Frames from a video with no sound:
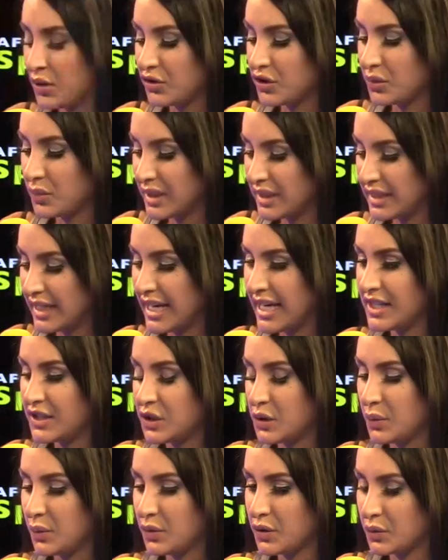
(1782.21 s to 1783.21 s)
doing days.
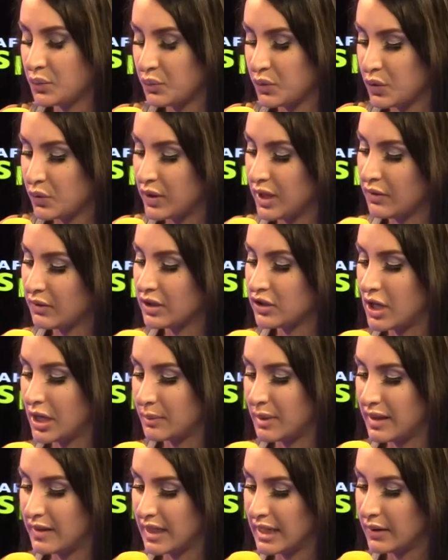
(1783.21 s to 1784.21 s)
You you you can't really talk
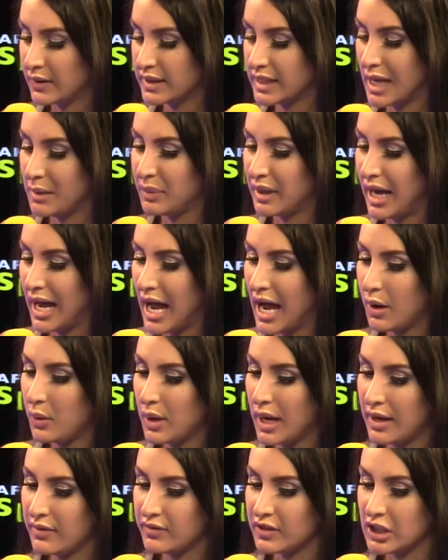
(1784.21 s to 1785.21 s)
about anything outside. But how
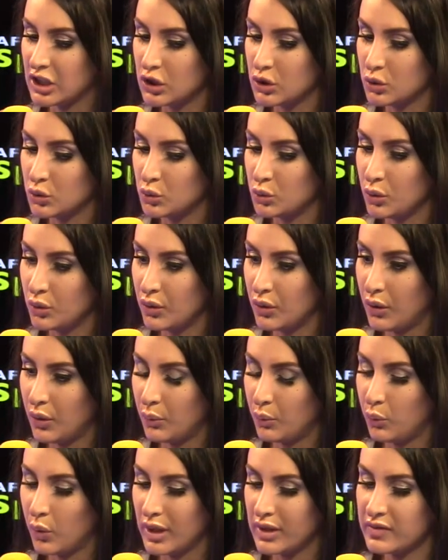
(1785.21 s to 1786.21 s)
have you
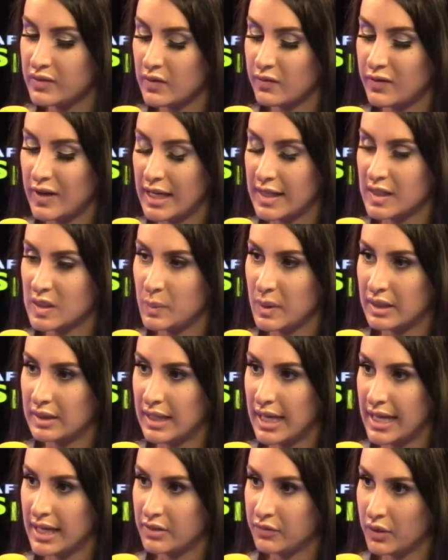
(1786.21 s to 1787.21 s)
what has the fans been
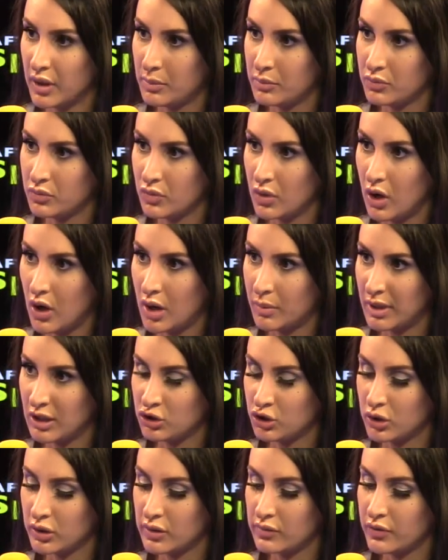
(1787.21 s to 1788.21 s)
like from all my
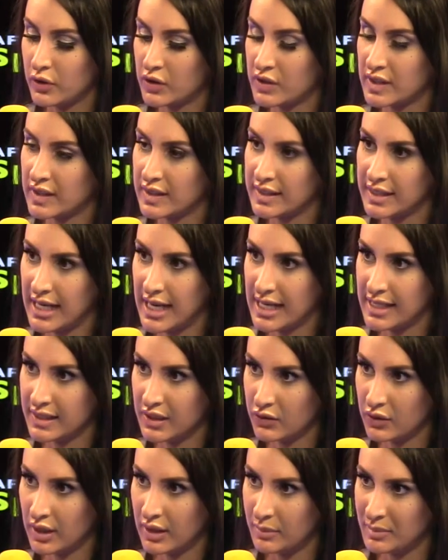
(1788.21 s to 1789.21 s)
children versus days
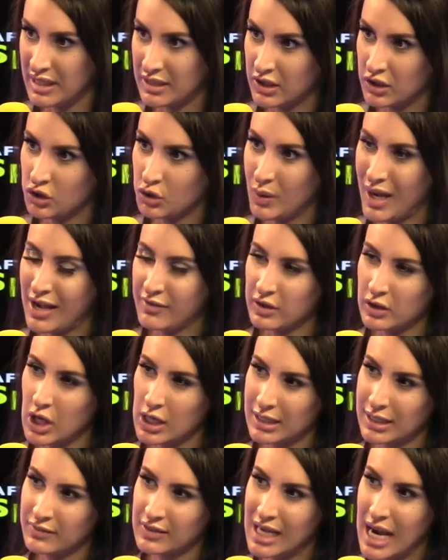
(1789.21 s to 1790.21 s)
or i mean did you have a long
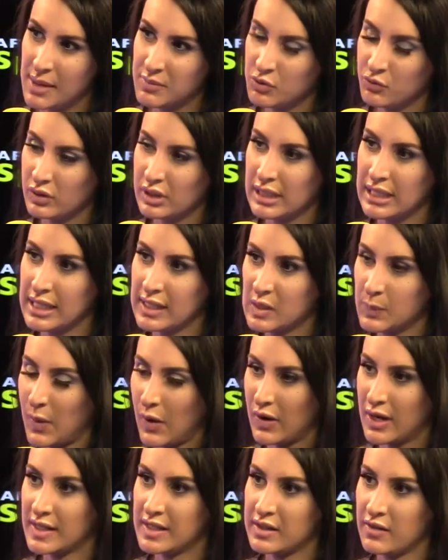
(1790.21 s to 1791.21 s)
enough time to really
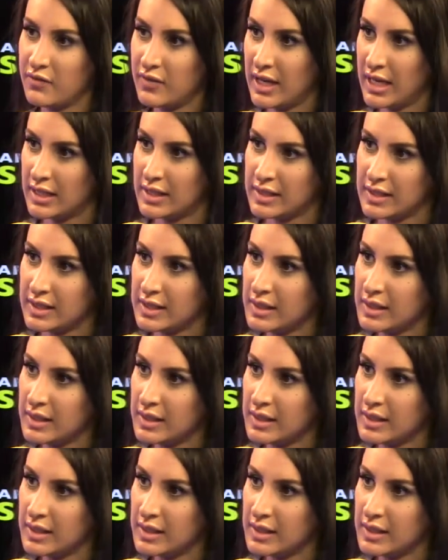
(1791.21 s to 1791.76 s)
experience fans. the fans